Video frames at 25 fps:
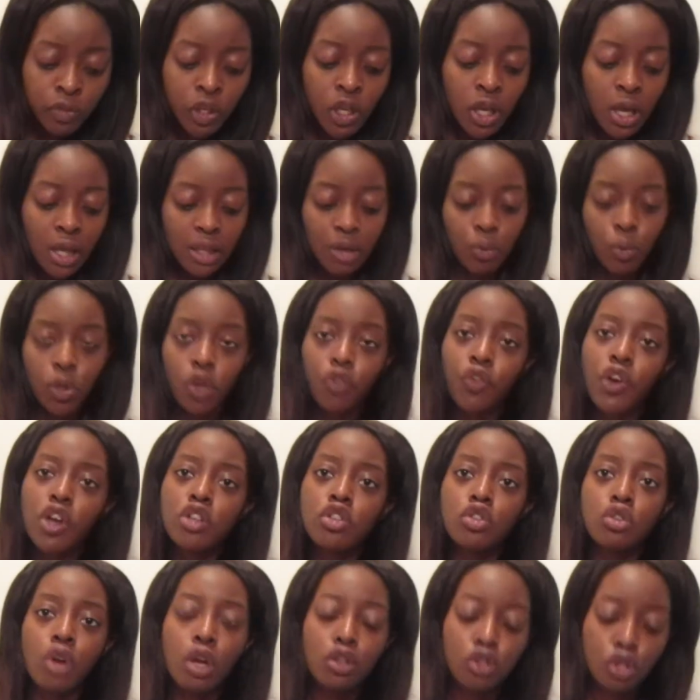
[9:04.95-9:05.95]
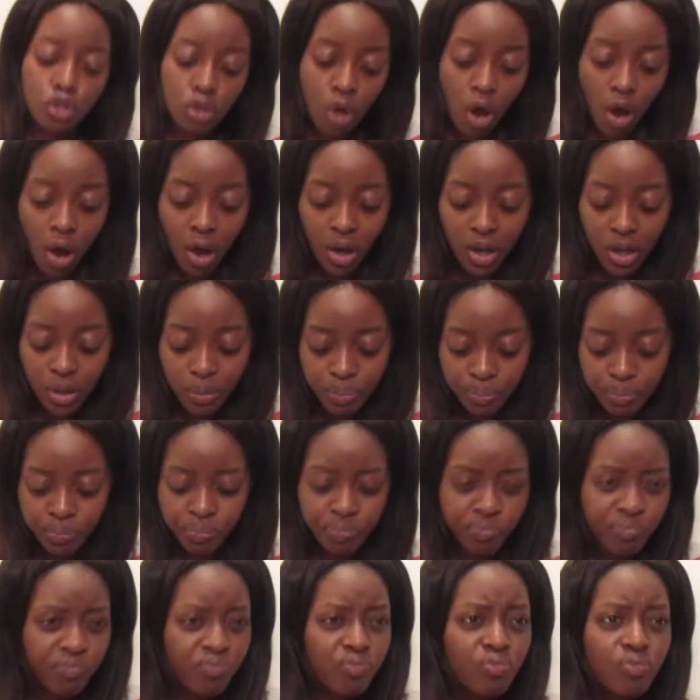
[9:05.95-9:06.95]
And then when you first start to talk,
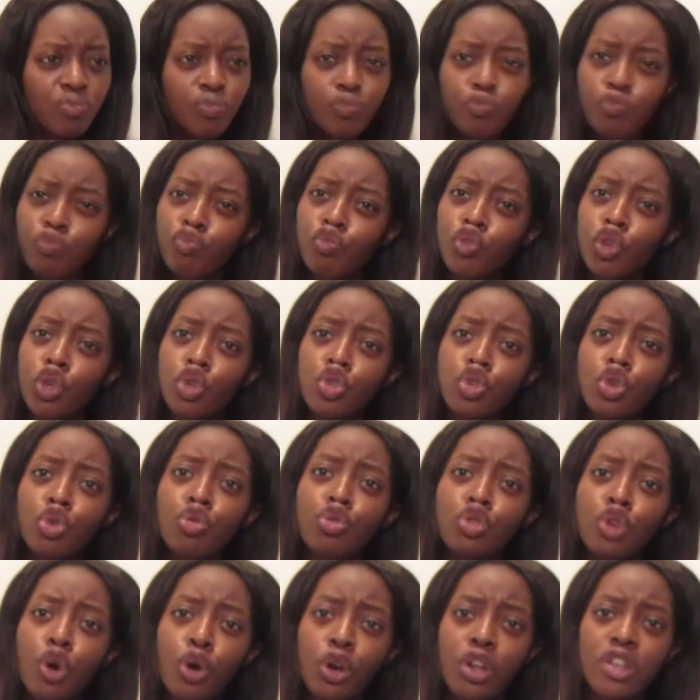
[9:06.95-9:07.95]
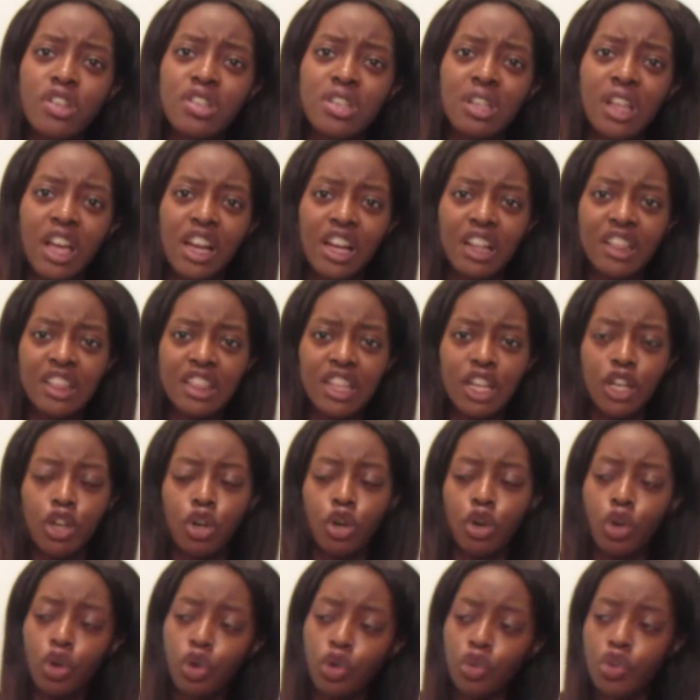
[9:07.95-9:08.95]
you do notice like a
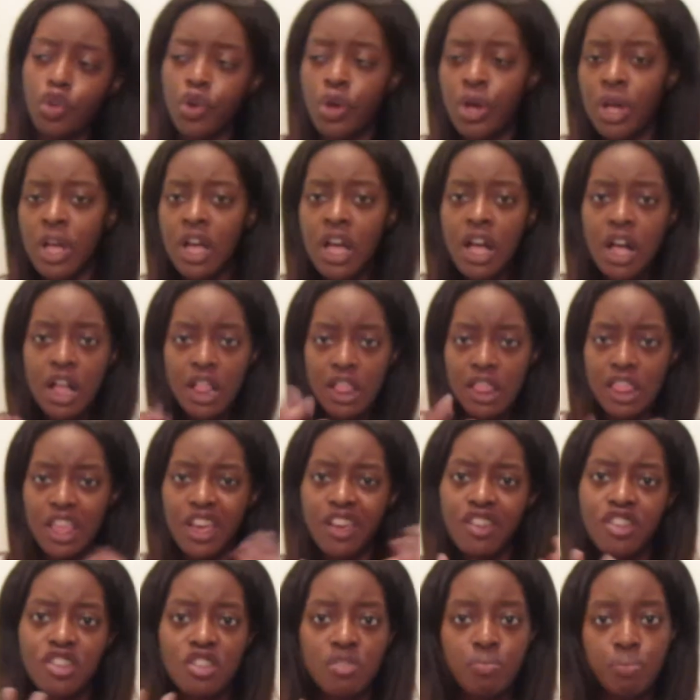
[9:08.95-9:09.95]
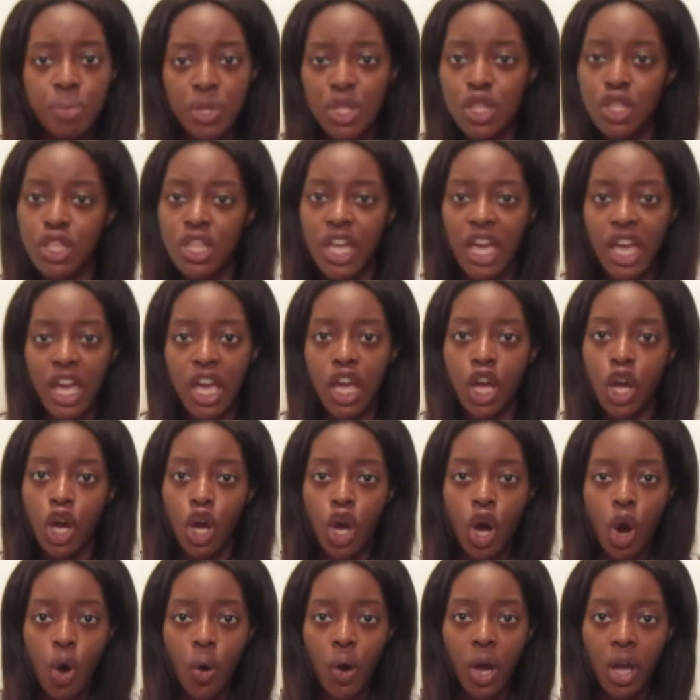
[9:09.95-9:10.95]
little lisp thing
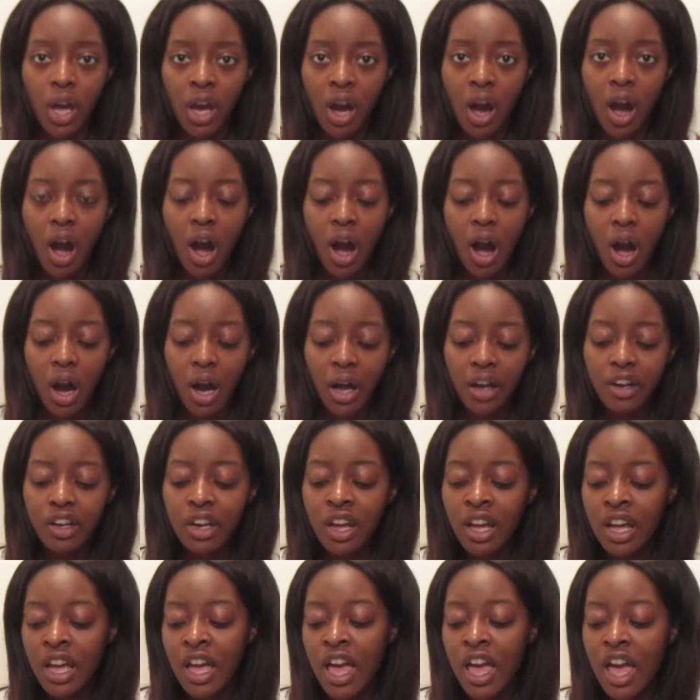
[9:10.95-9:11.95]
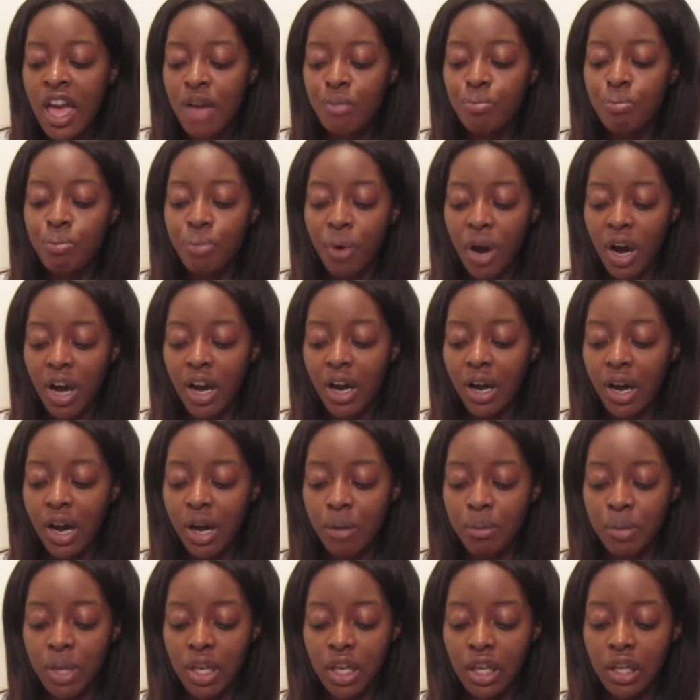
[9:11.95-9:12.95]
going on. But I
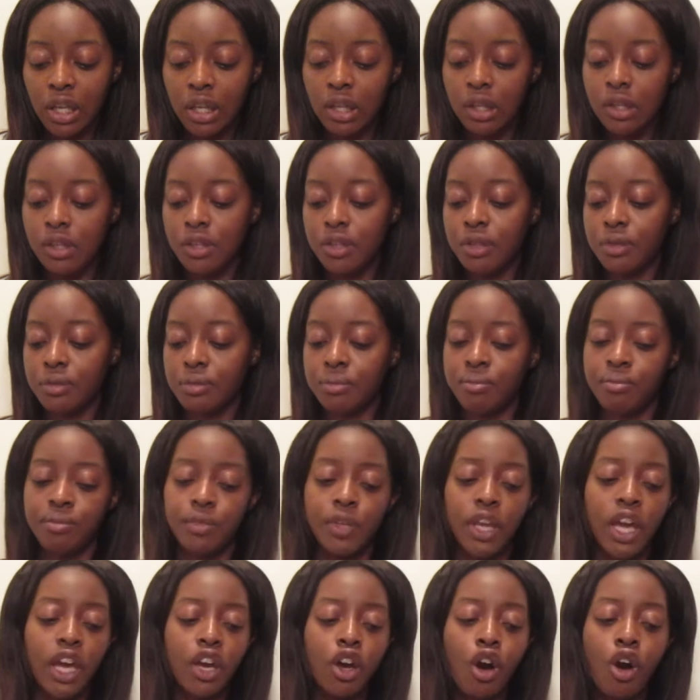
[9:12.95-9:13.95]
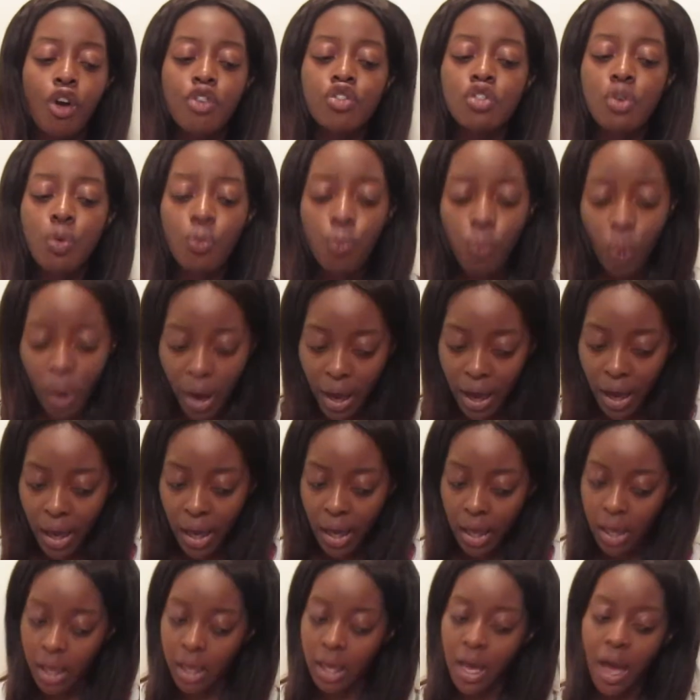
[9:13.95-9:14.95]
mean, it goes
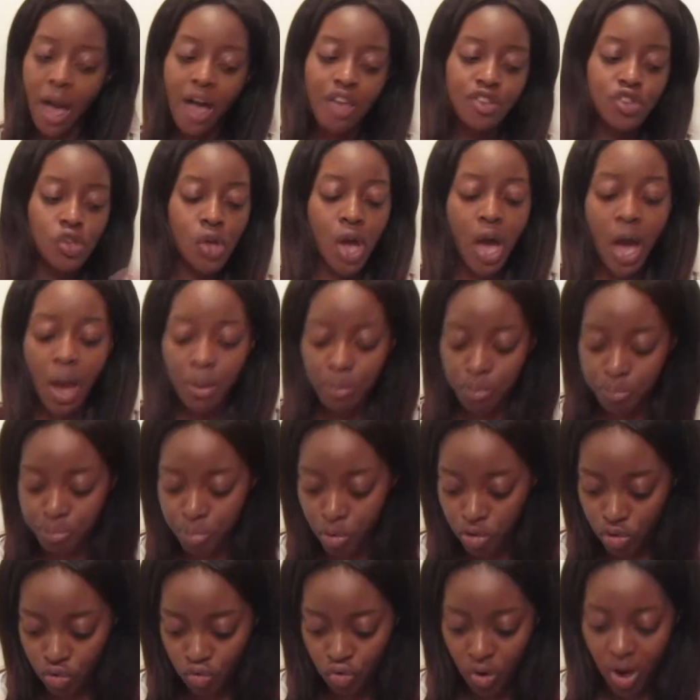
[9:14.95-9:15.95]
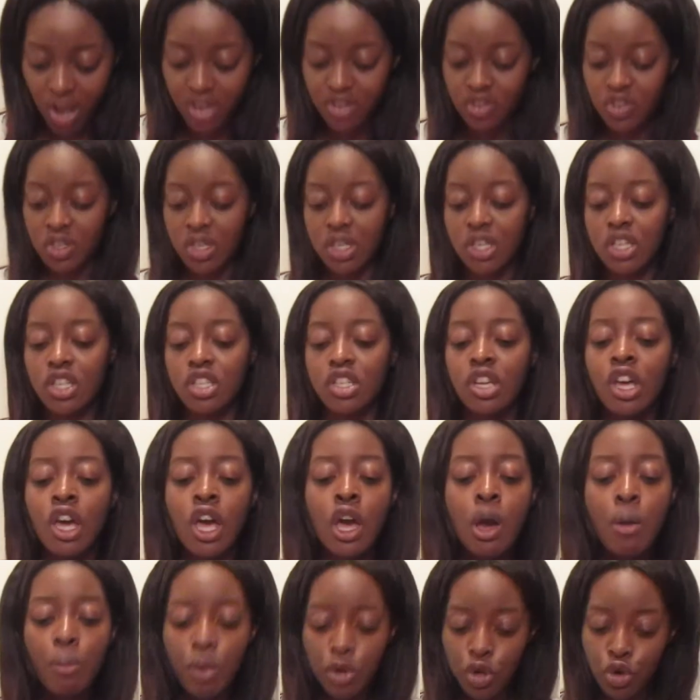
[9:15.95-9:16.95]
away as time progresses.
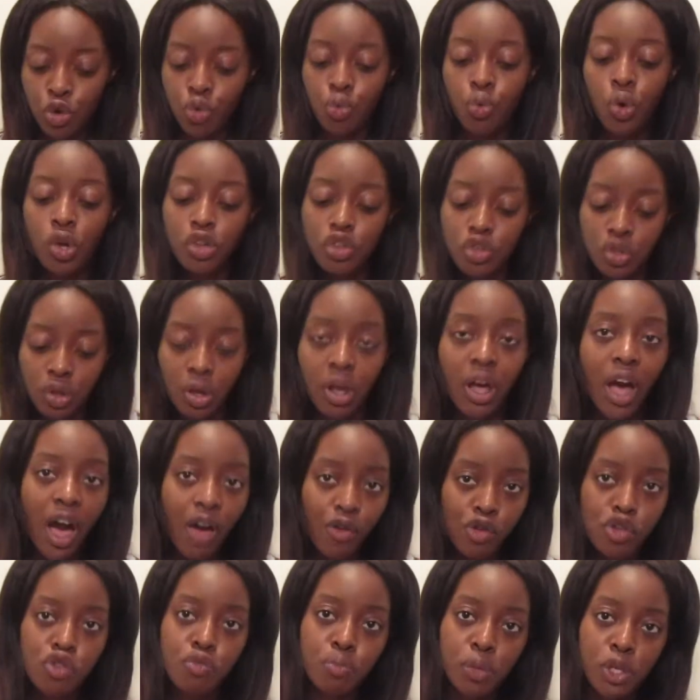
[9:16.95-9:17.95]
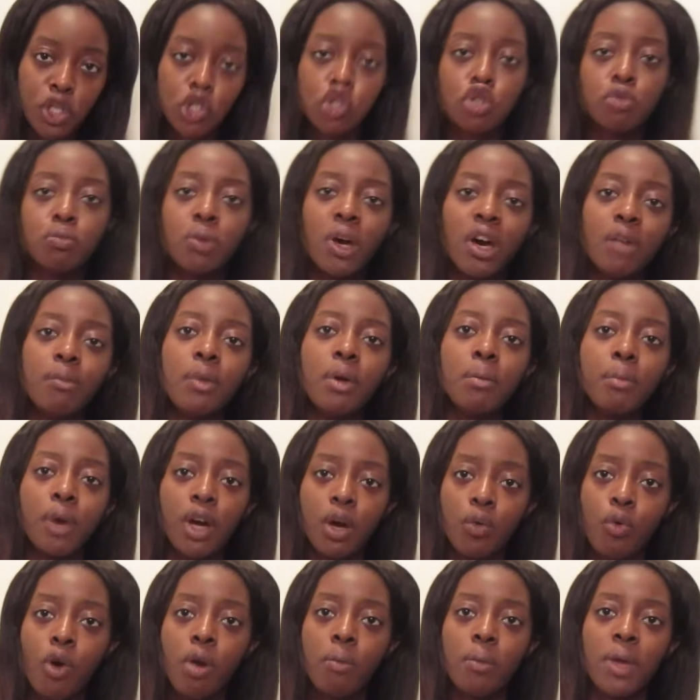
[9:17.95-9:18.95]
But you will still have a speech impediment, but it
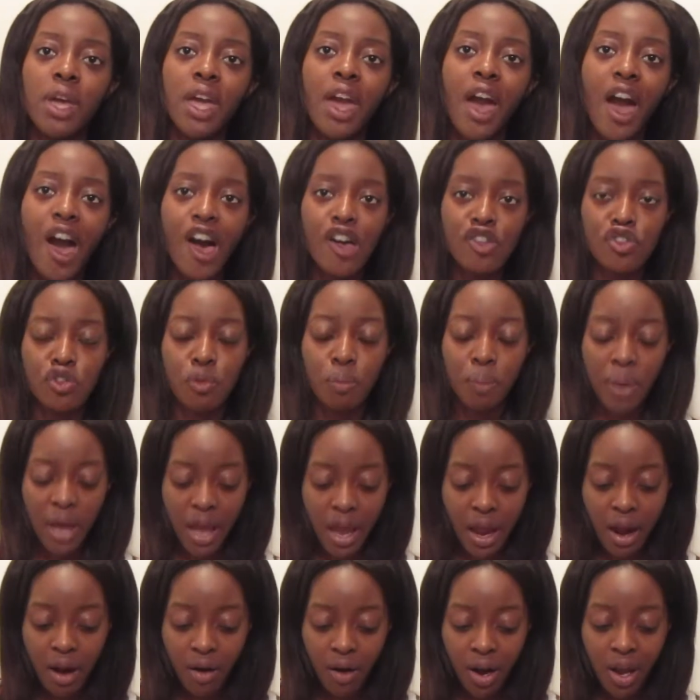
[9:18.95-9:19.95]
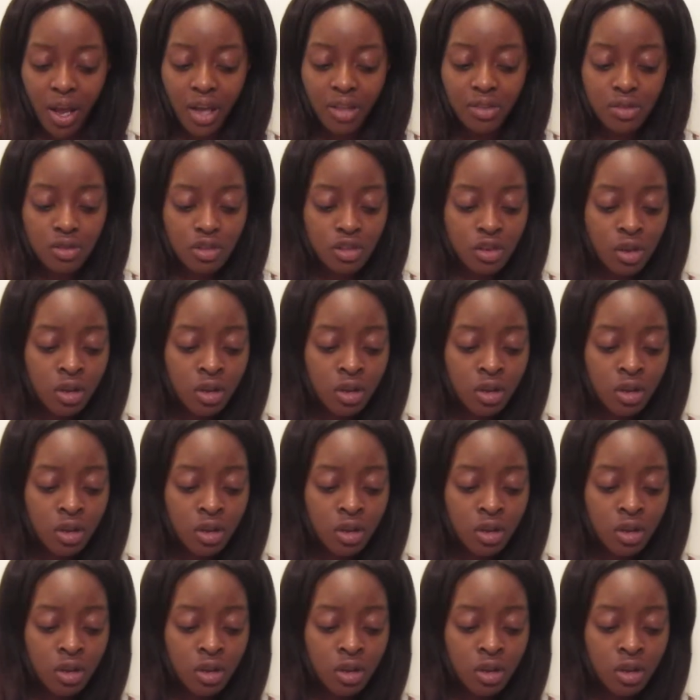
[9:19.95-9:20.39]
won't be as apparent.